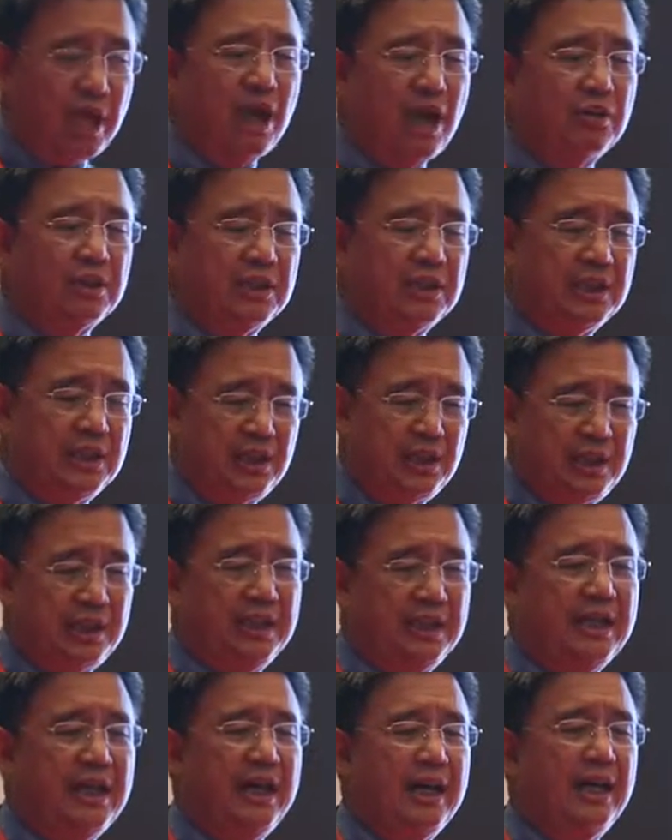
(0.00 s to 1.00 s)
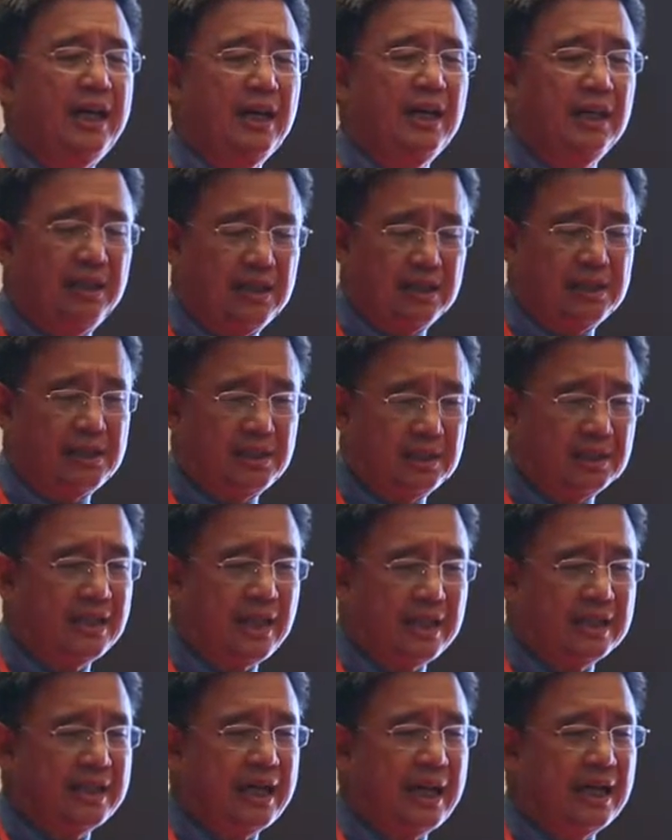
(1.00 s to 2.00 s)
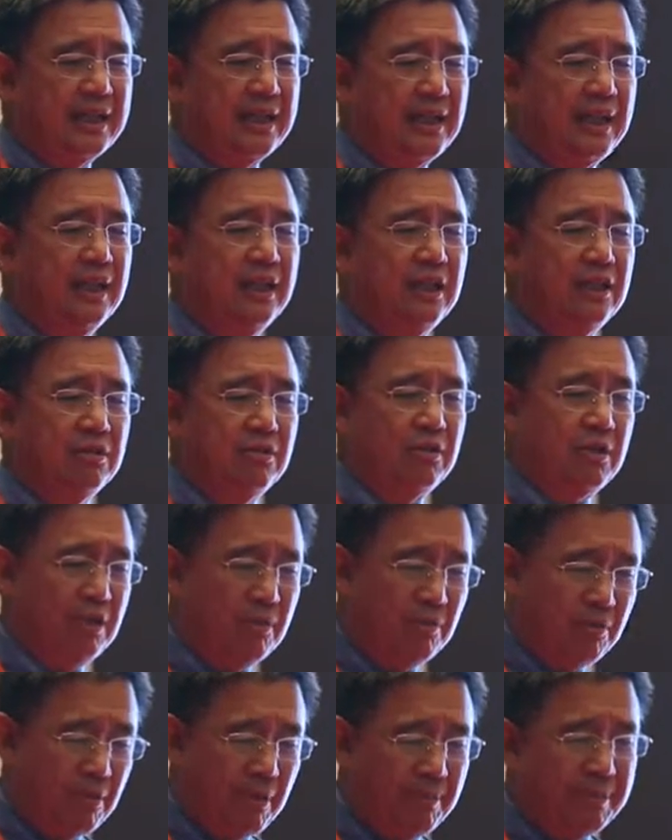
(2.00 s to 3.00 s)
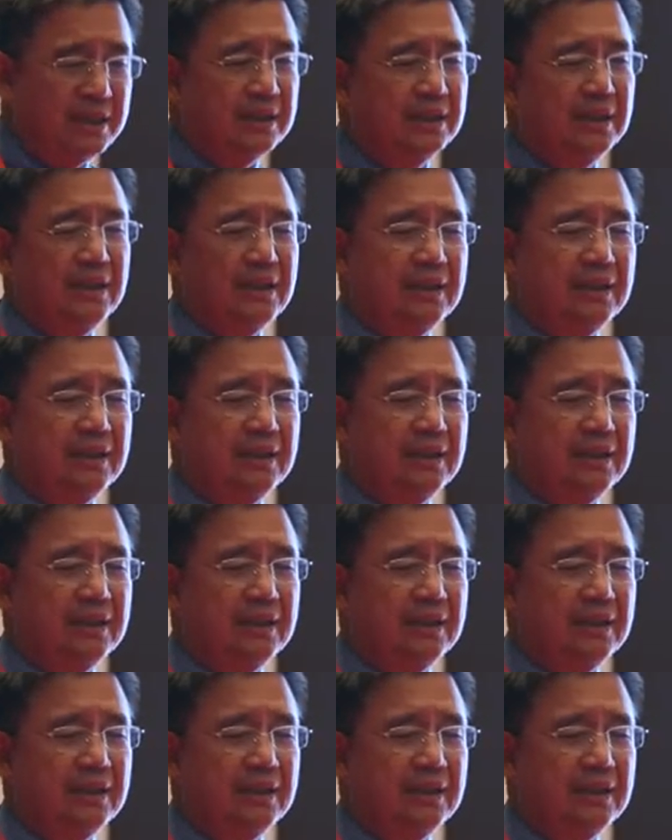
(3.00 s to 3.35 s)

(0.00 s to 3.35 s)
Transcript: we basically have one more foundation every day.